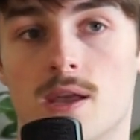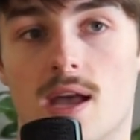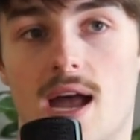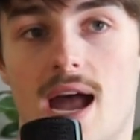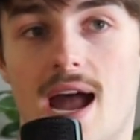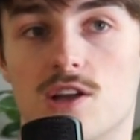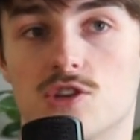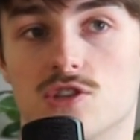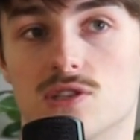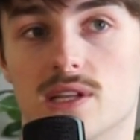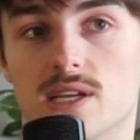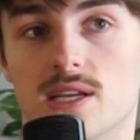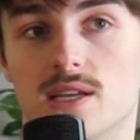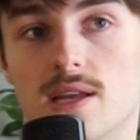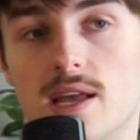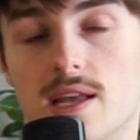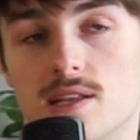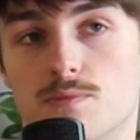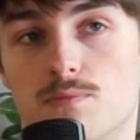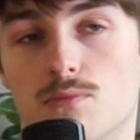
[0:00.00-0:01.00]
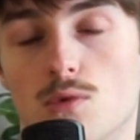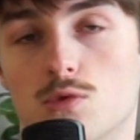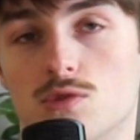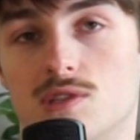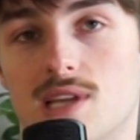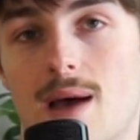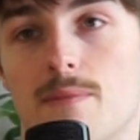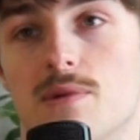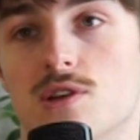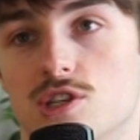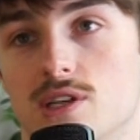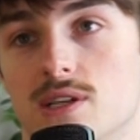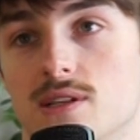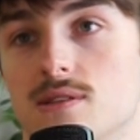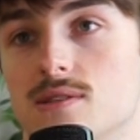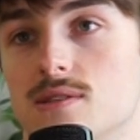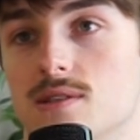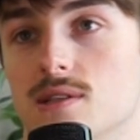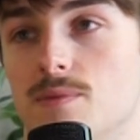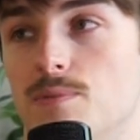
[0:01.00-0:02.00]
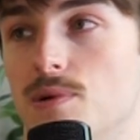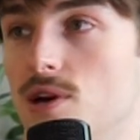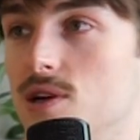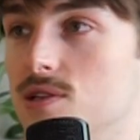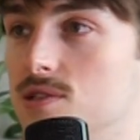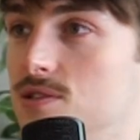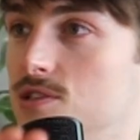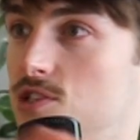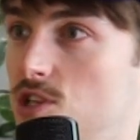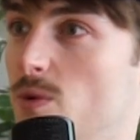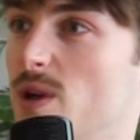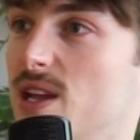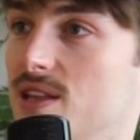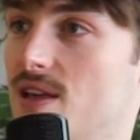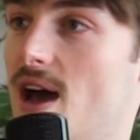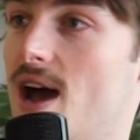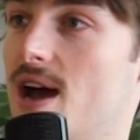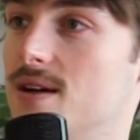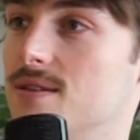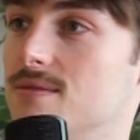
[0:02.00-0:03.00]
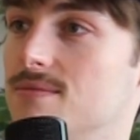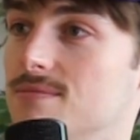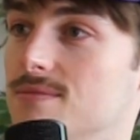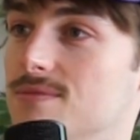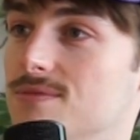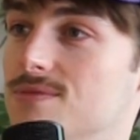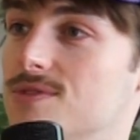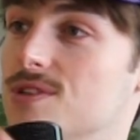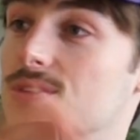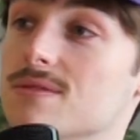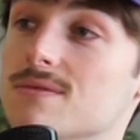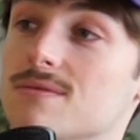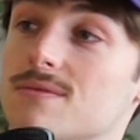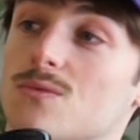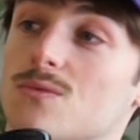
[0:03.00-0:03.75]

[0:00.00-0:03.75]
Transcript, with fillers: actually it's more damaging to the person doing that than